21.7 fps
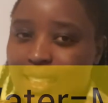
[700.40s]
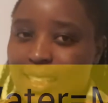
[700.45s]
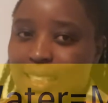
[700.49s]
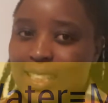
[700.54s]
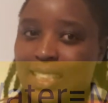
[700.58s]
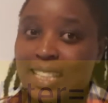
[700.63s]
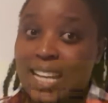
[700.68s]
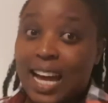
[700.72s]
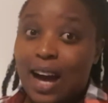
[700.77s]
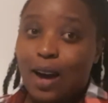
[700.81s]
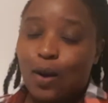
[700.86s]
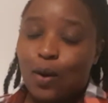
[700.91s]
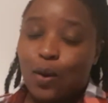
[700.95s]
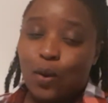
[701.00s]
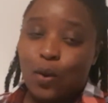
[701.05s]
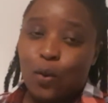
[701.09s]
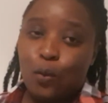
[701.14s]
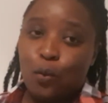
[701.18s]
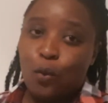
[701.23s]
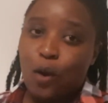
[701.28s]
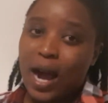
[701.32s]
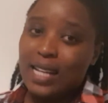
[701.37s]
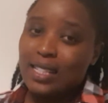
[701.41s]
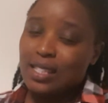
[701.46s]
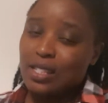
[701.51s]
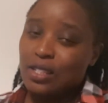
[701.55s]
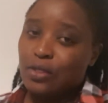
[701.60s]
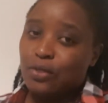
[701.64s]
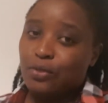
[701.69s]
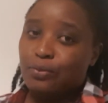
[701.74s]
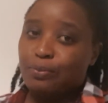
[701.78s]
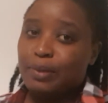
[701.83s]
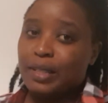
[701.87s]
Now, once
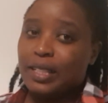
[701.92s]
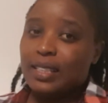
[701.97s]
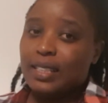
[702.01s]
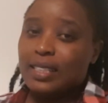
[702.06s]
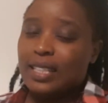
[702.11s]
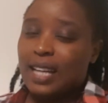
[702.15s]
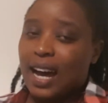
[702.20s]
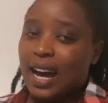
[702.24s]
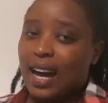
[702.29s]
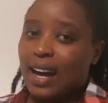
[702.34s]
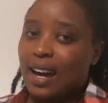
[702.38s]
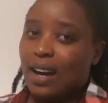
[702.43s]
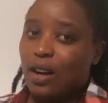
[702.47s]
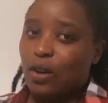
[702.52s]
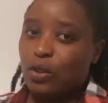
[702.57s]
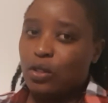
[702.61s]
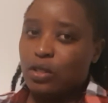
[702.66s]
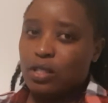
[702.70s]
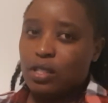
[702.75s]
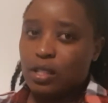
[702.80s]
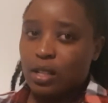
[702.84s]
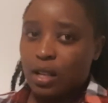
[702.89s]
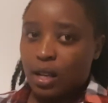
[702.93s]
you've built a house,